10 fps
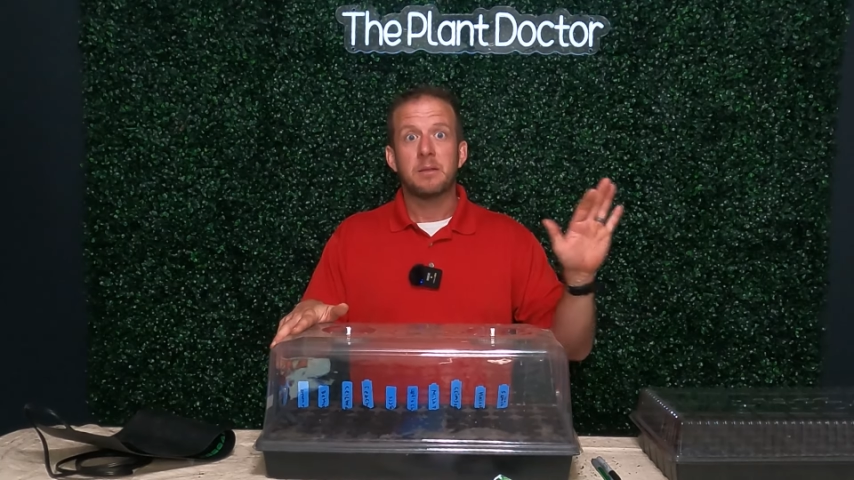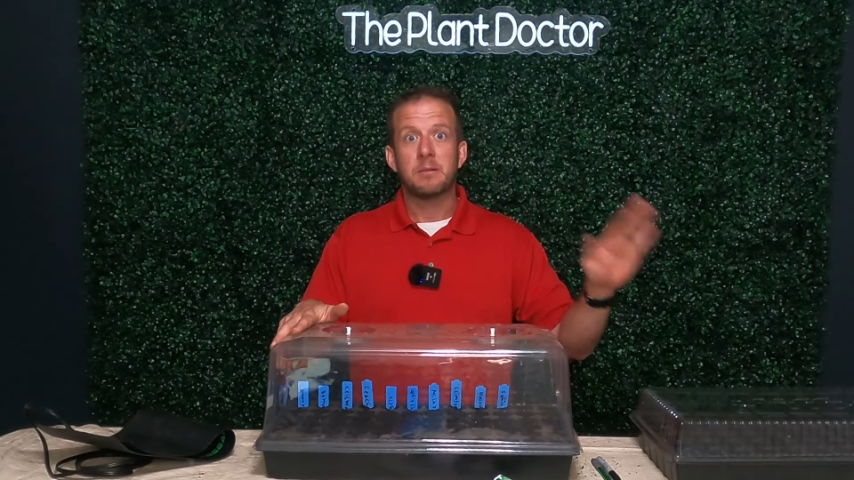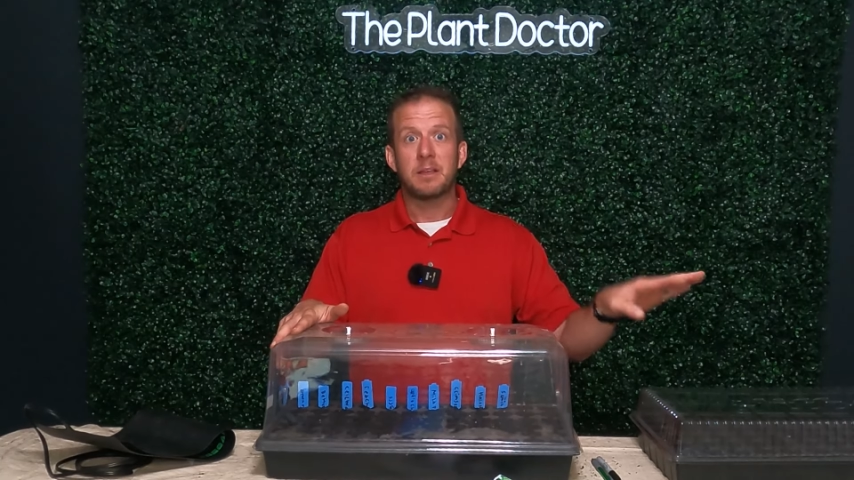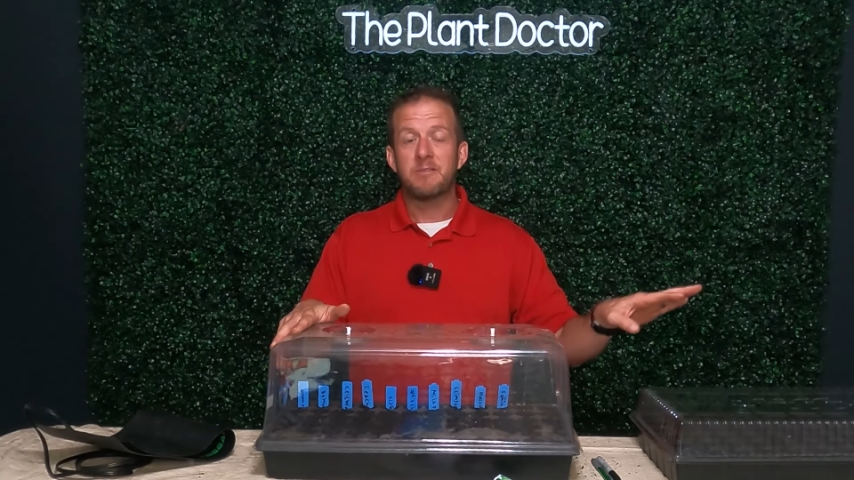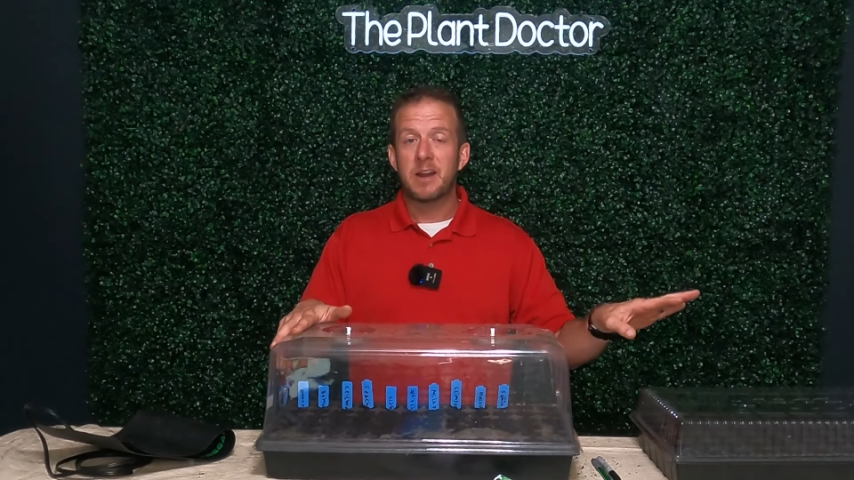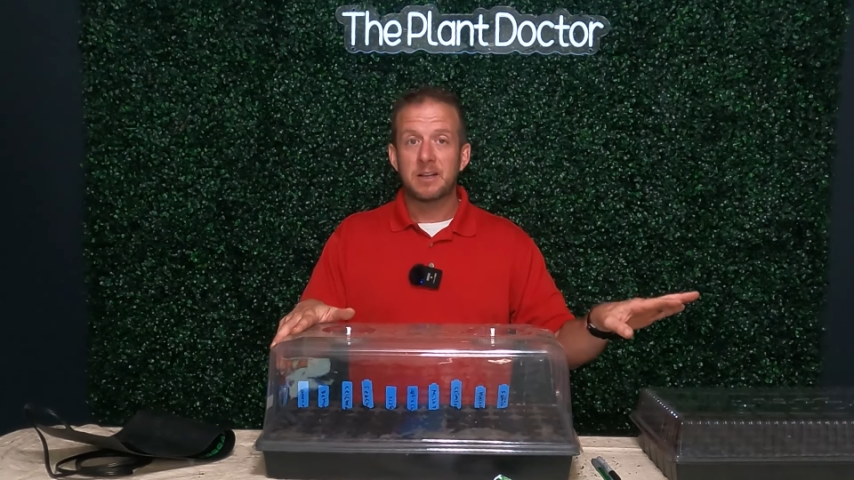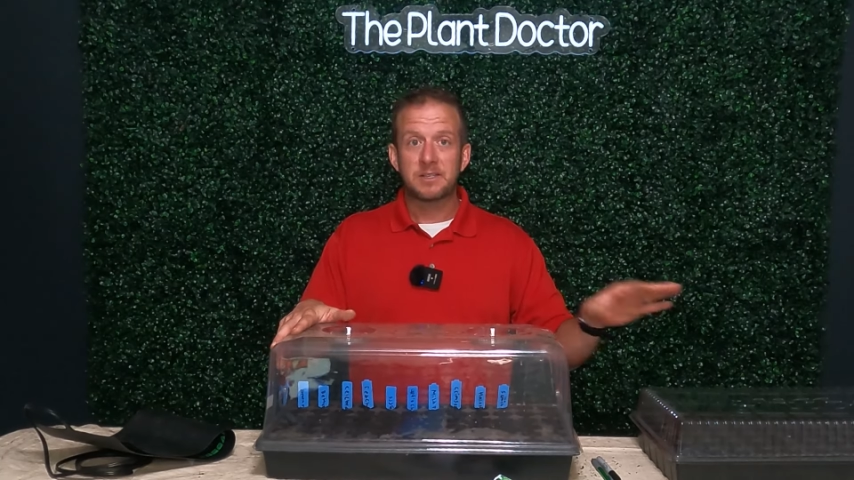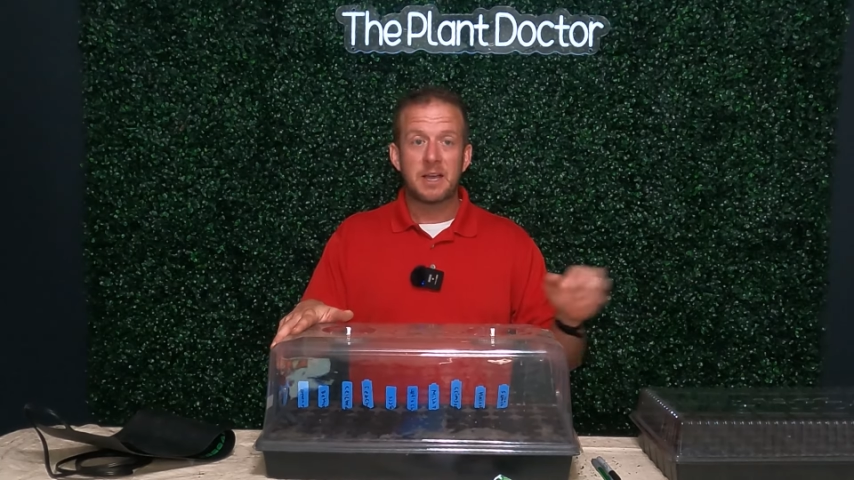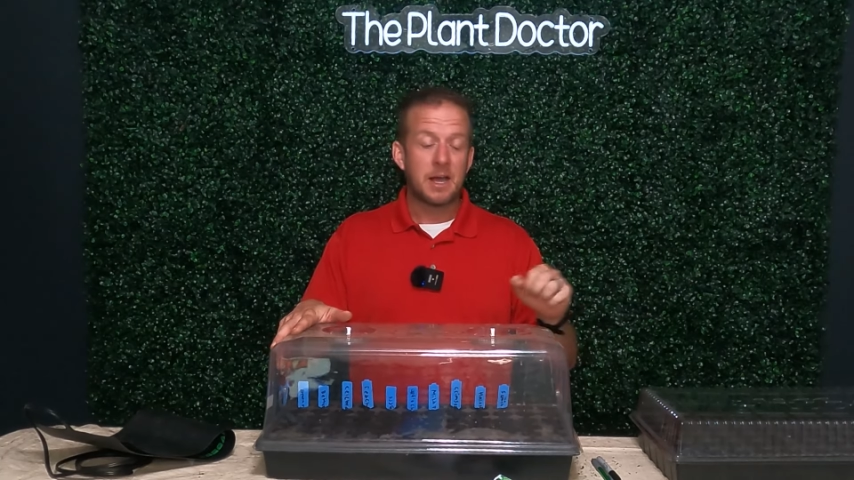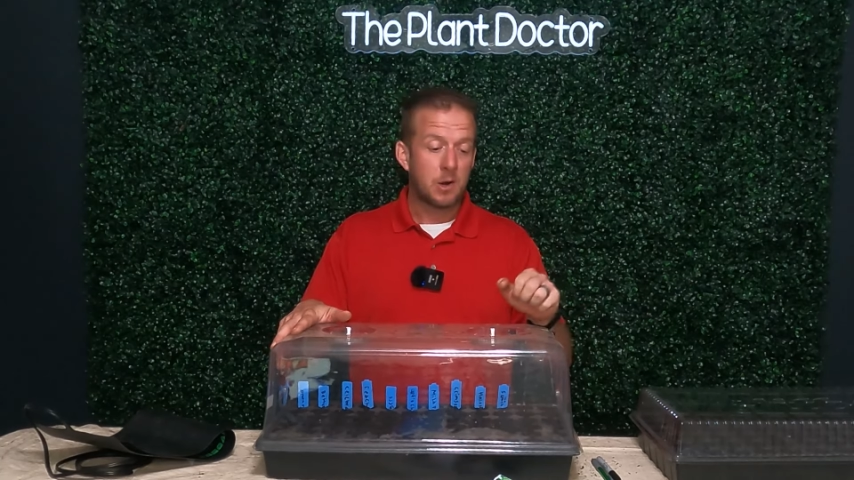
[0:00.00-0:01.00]
leave it
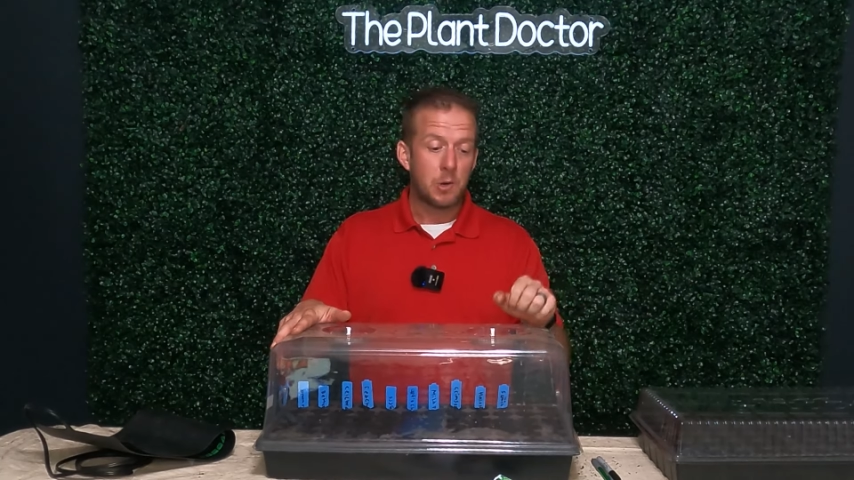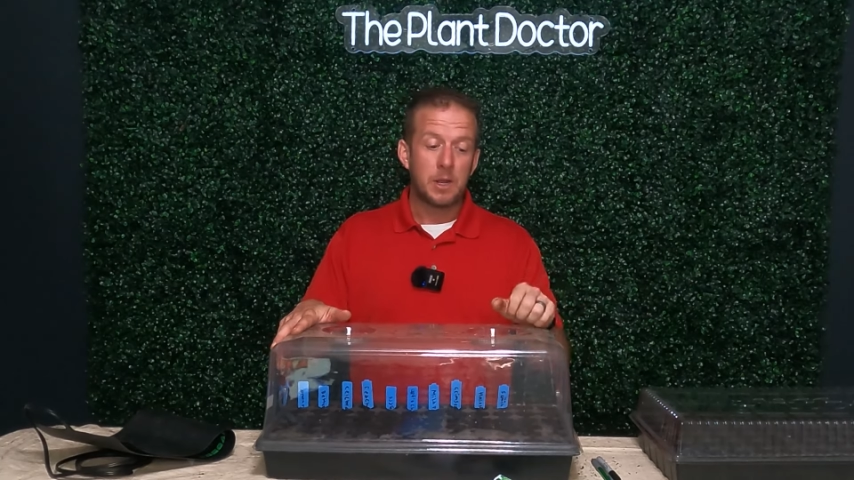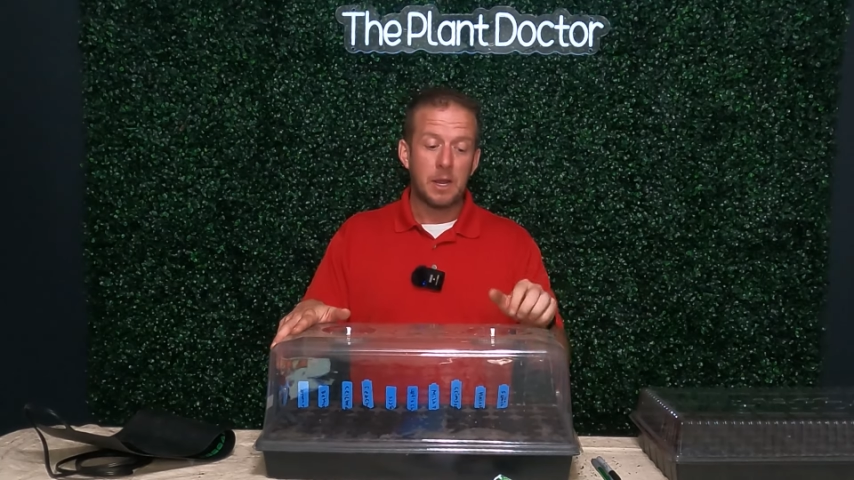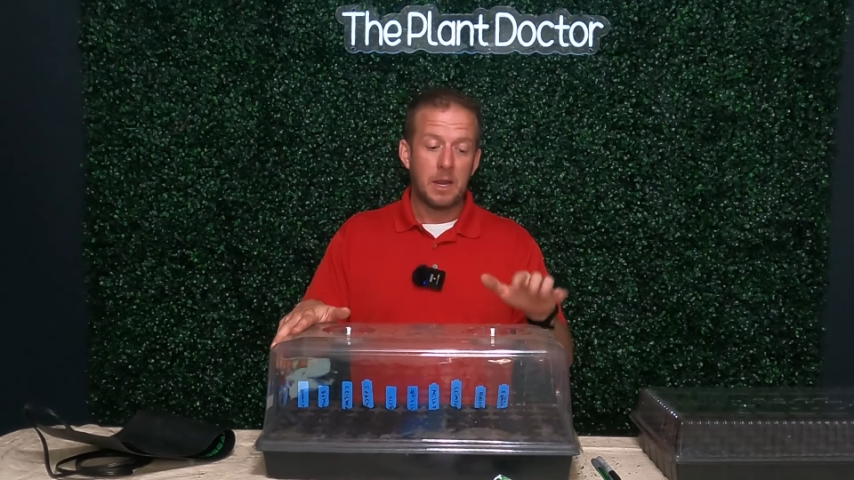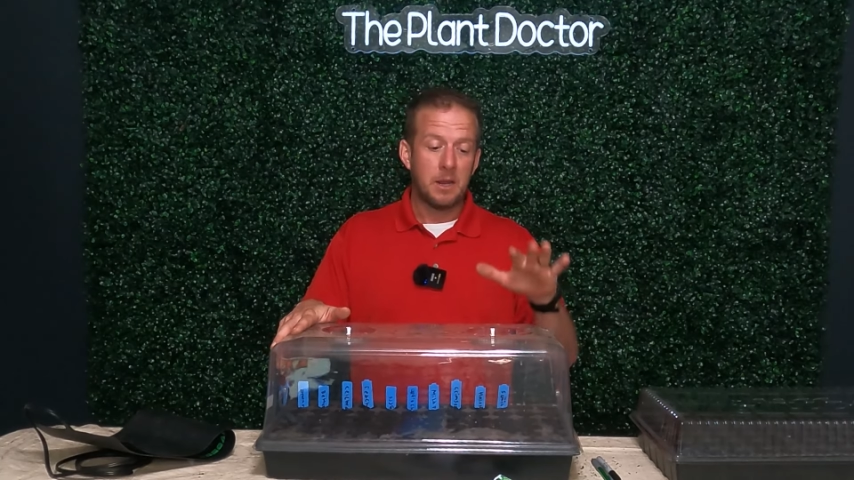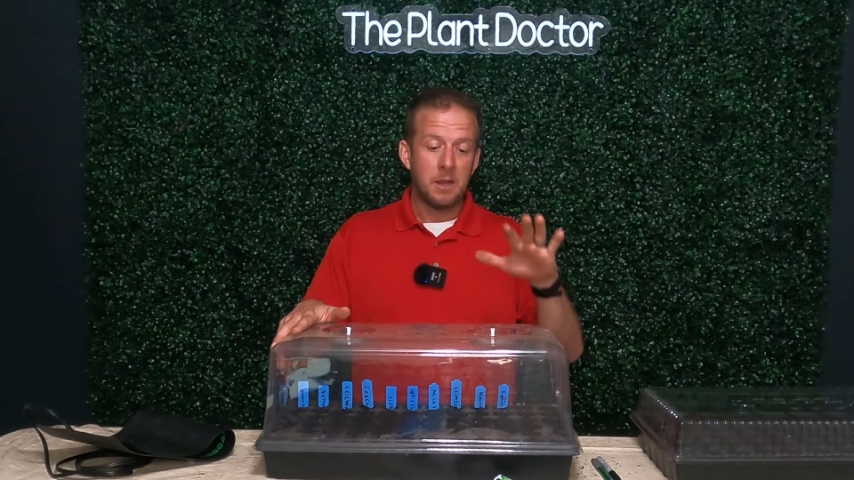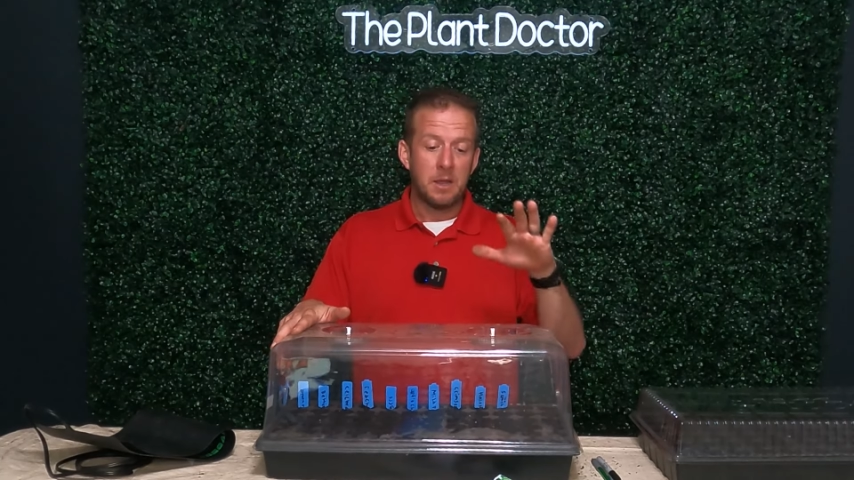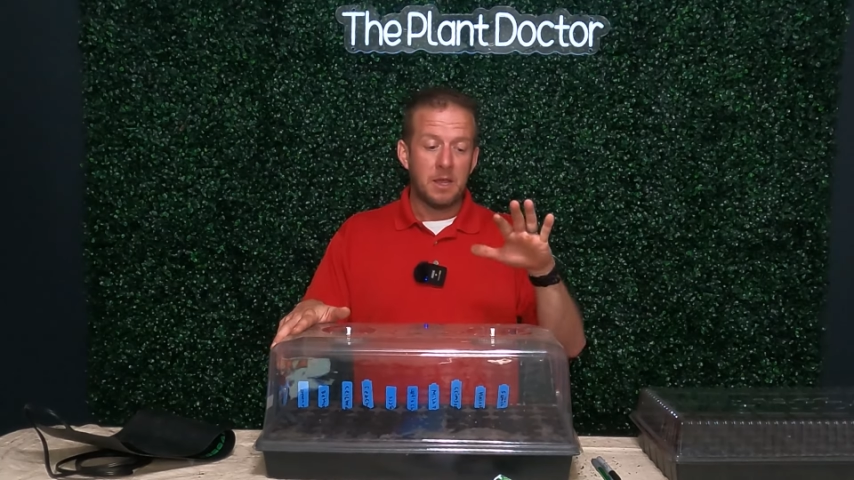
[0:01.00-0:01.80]
outside all day.